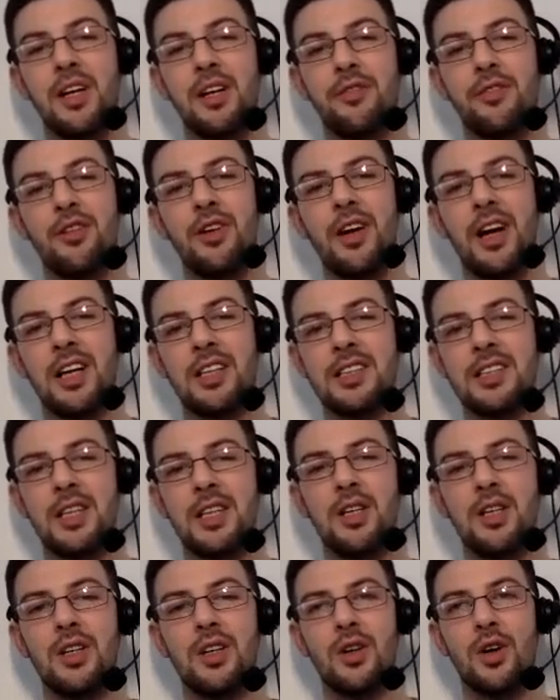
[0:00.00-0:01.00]
If you
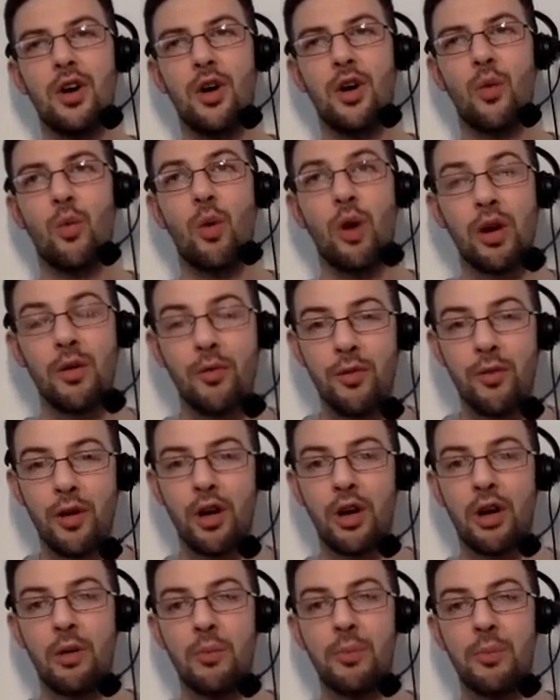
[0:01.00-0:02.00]
actually are working for a
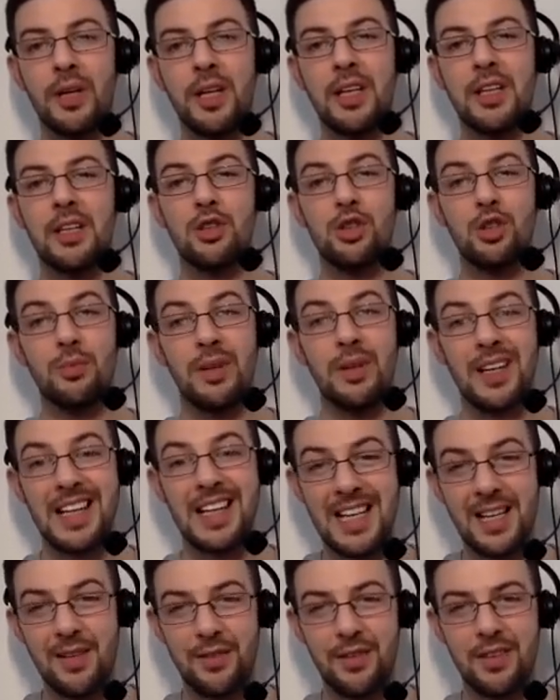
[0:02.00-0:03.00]
company that you
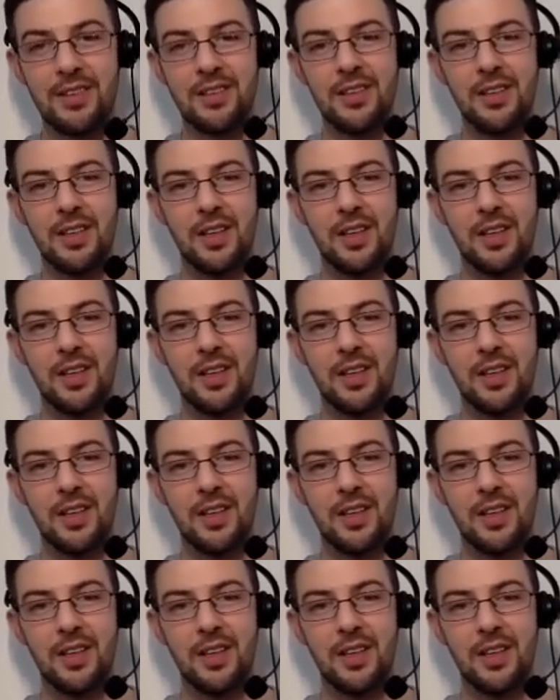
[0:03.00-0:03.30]
believe in,